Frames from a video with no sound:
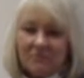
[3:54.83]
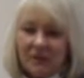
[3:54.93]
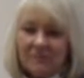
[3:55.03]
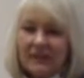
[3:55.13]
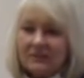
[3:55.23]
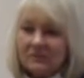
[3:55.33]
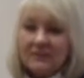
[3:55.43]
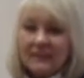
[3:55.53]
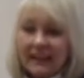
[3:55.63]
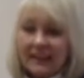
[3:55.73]
want to make sure
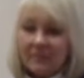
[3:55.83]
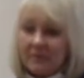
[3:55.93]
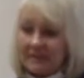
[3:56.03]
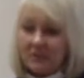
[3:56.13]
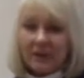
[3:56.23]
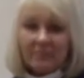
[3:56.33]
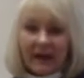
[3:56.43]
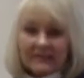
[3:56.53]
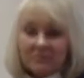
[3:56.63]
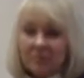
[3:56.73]
that they get the best grade
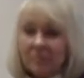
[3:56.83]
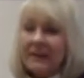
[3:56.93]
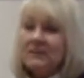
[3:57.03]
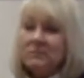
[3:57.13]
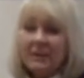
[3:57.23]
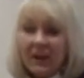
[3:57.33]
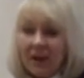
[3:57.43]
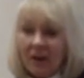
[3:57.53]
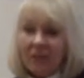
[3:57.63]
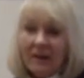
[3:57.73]
possible, because we
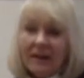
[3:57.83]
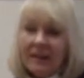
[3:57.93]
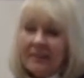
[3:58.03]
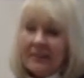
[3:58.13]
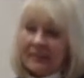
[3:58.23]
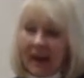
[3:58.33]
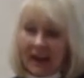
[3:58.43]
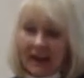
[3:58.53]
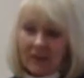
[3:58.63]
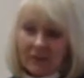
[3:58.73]
know that the
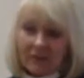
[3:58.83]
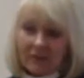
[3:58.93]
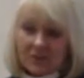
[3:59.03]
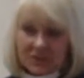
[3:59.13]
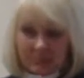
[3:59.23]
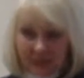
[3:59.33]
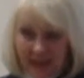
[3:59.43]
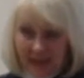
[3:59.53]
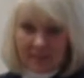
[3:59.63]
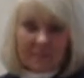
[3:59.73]
higher your
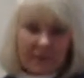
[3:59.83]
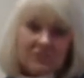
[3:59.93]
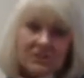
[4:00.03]
GPA, the better